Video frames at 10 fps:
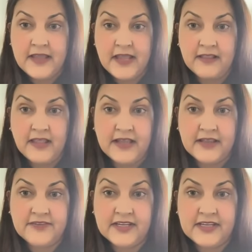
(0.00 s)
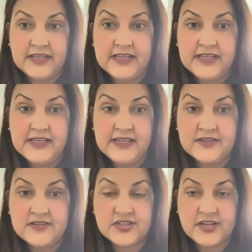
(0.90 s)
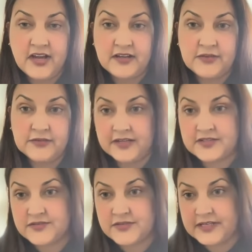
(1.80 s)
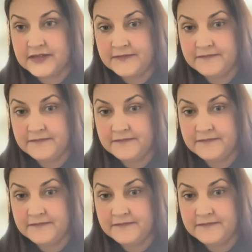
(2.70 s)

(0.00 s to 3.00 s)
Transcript: LIVE Chicago Luxury.